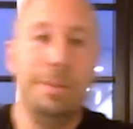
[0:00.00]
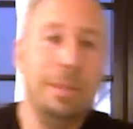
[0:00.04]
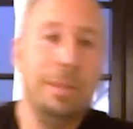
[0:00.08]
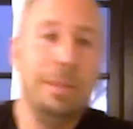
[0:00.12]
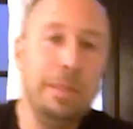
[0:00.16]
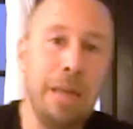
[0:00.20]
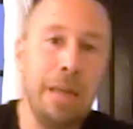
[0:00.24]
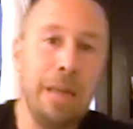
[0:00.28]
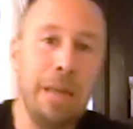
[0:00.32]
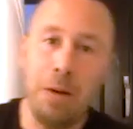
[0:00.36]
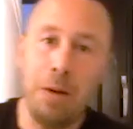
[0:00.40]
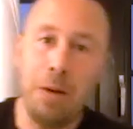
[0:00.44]

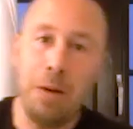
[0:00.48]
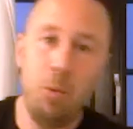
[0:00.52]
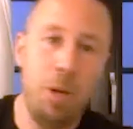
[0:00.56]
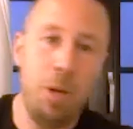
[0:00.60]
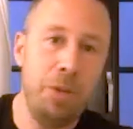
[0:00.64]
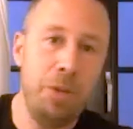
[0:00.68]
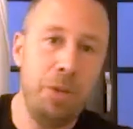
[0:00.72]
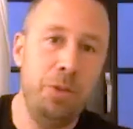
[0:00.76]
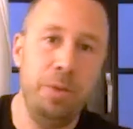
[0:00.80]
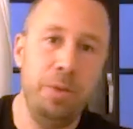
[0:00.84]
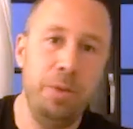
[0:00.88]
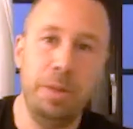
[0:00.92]
not
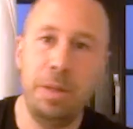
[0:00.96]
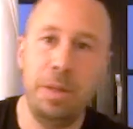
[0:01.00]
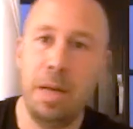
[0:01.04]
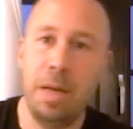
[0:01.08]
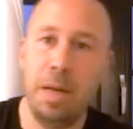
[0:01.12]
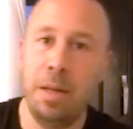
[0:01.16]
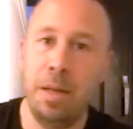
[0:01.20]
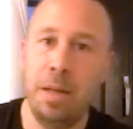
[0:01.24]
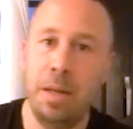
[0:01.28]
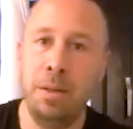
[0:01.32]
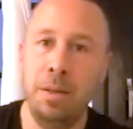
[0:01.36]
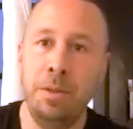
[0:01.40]
want to
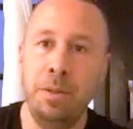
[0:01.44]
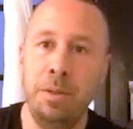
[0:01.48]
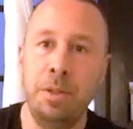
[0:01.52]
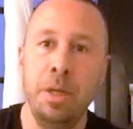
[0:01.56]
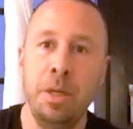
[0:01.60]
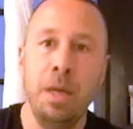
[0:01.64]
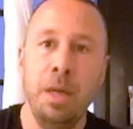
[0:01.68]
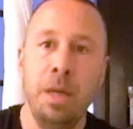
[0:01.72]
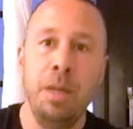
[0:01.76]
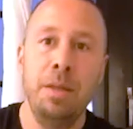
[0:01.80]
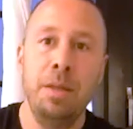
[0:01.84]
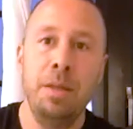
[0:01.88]
acknowledge,
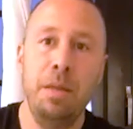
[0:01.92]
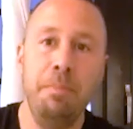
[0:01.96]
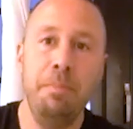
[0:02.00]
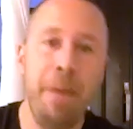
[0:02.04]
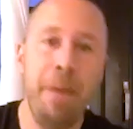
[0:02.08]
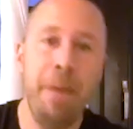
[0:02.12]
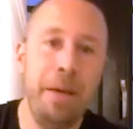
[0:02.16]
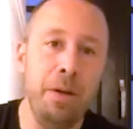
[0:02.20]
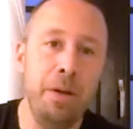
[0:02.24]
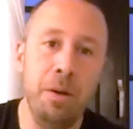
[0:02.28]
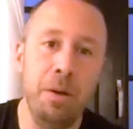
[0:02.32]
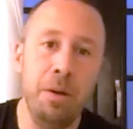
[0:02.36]
that
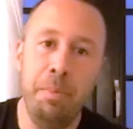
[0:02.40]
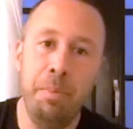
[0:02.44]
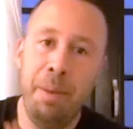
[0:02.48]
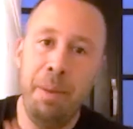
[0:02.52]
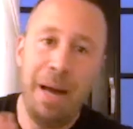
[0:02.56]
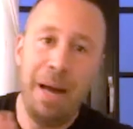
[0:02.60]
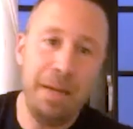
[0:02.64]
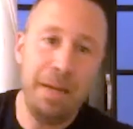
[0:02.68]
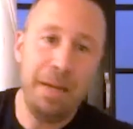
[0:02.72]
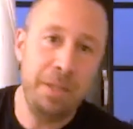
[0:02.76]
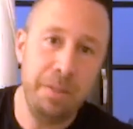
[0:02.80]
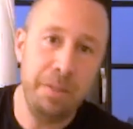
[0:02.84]
made her
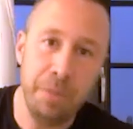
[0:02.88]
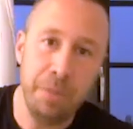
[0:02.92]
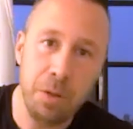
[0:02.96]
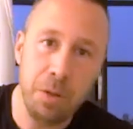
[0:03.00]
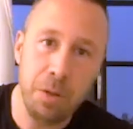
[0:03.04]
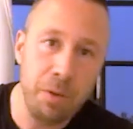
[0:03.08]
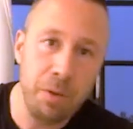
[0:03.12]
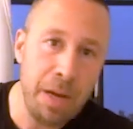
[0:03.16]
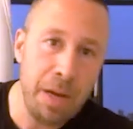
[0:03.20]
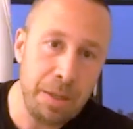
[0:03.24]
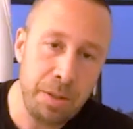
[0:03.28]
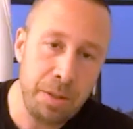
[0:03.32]
passive
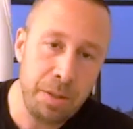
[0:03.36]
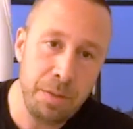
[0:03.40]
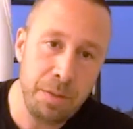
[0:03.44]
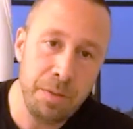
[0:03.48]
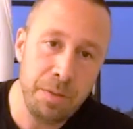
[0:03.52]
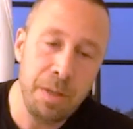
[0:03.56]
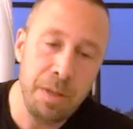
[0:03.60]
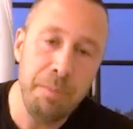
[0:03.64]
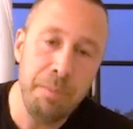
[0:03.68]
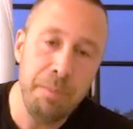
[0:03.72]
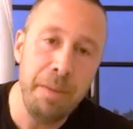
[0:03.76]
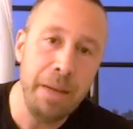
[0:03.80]
aggressive,
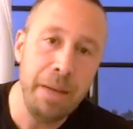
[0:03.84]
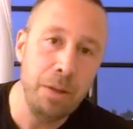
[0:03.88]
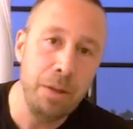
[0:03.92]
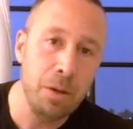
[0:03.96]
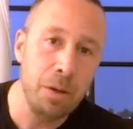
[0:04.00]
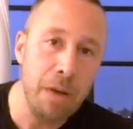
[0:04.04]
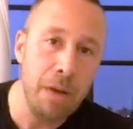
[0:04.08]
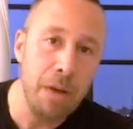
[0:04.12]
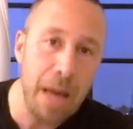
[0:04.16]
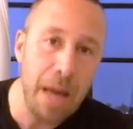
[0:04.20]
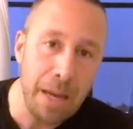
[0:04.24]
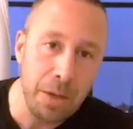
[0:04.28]
that made
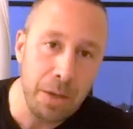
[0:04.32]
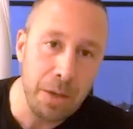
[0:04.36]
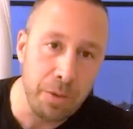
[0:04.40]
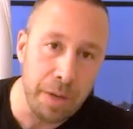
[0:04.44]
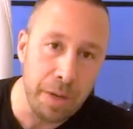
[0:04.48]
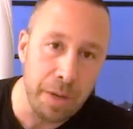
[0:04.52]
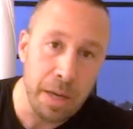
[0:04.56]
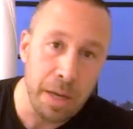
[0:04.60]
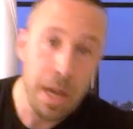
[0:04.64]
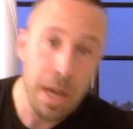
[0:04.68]
her angry.